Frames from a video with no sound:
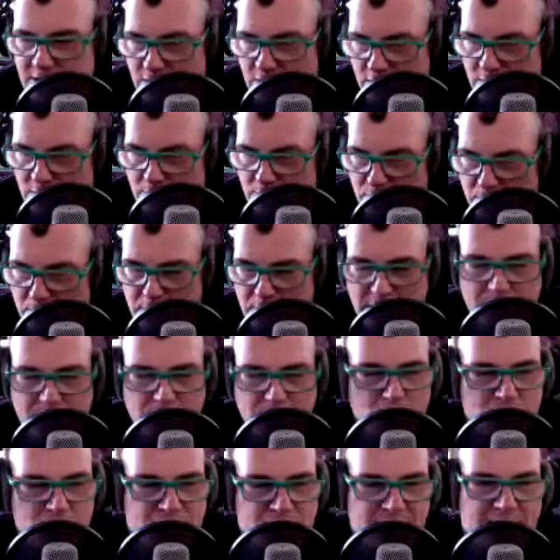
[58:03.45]
The the people
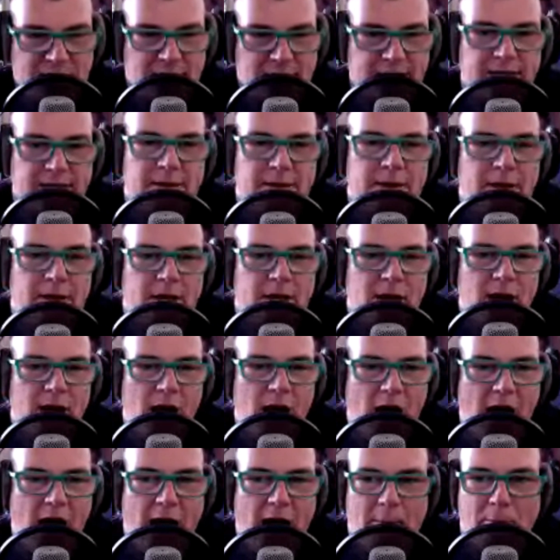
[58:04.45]
who sell it,
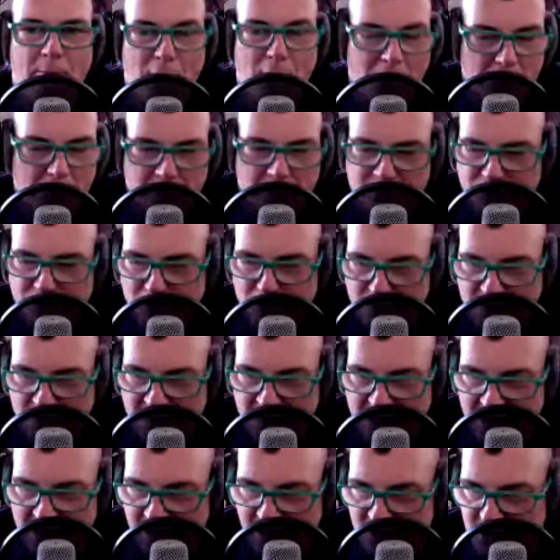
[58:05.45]
uh, probably from that
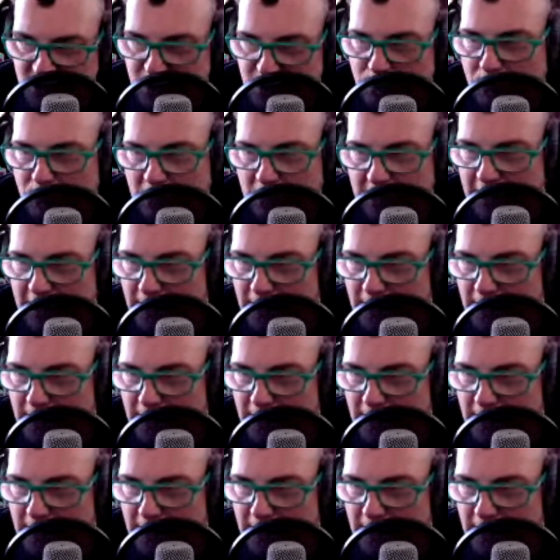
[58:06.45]
LZPlay